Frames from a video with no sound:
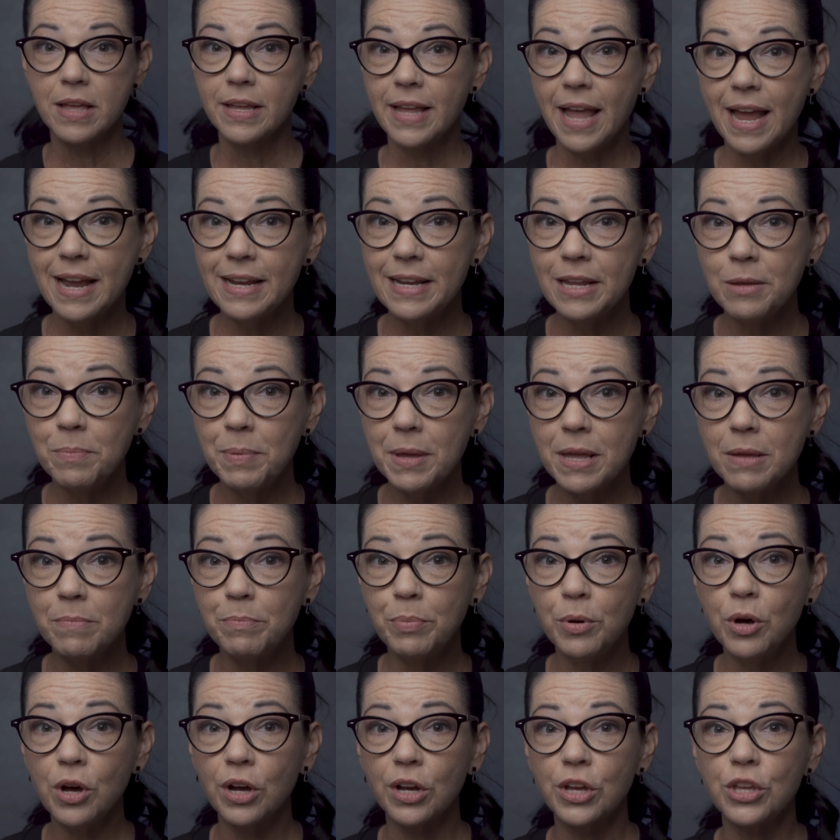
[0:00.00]
KDP
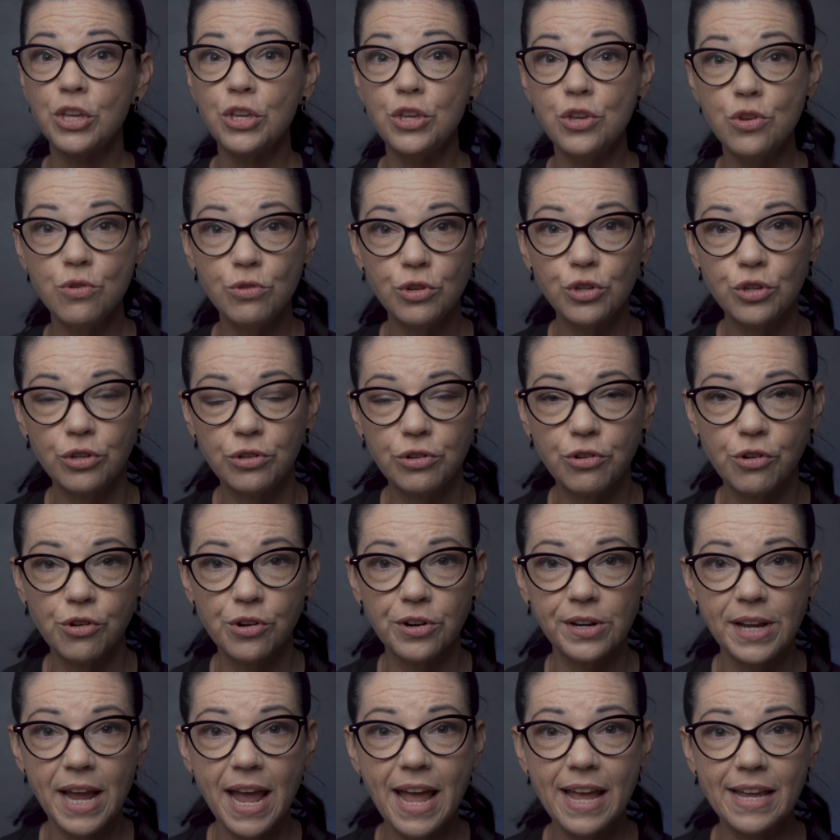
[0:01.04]
book you should
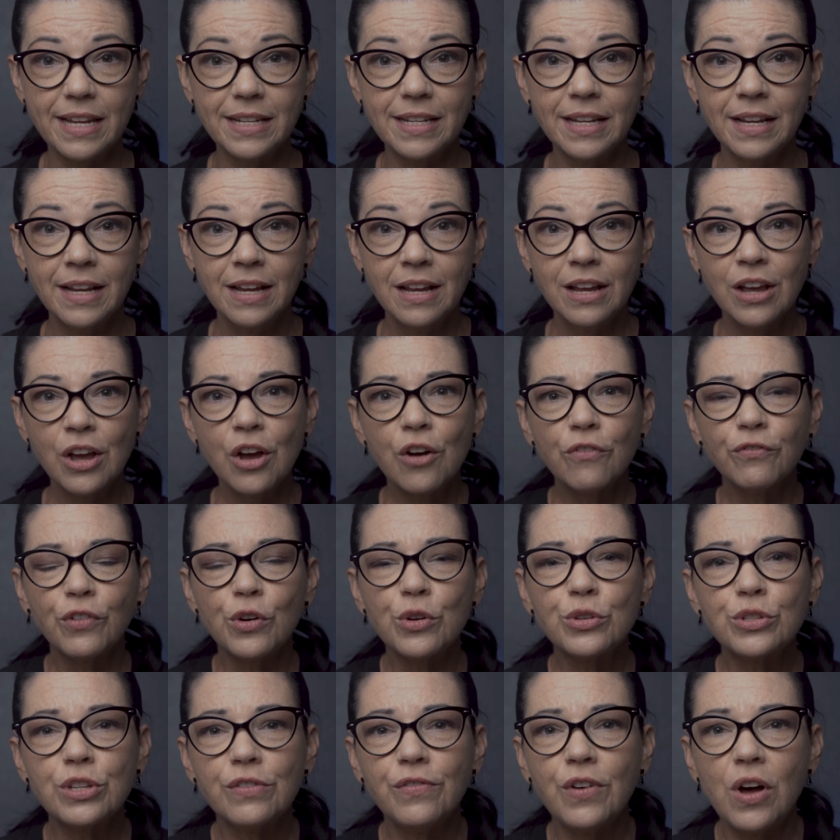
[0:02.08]
create,
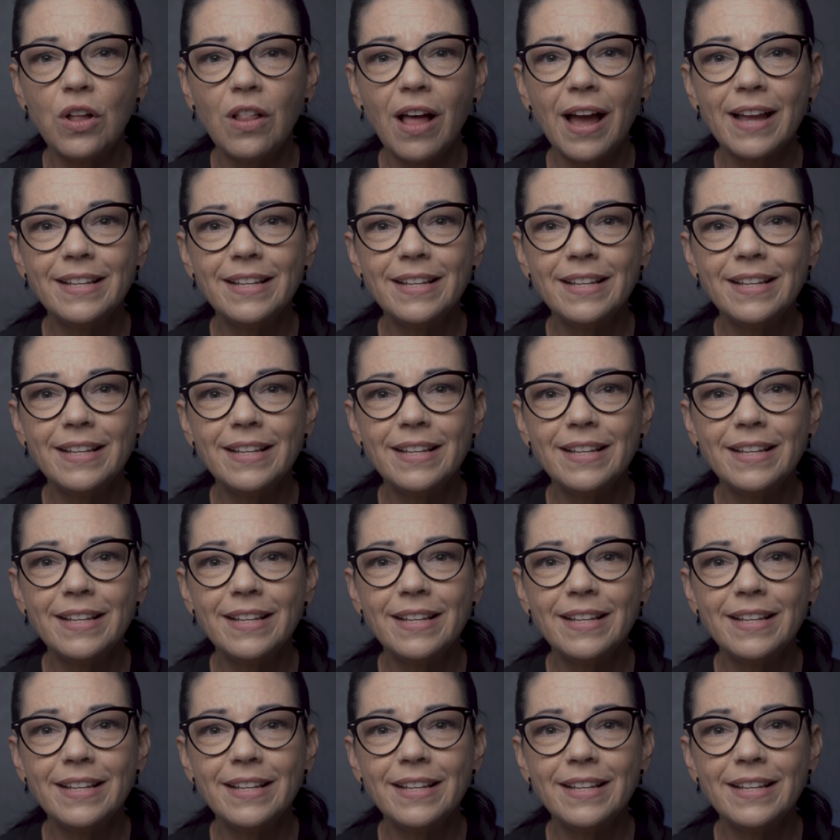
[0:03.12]
first of all,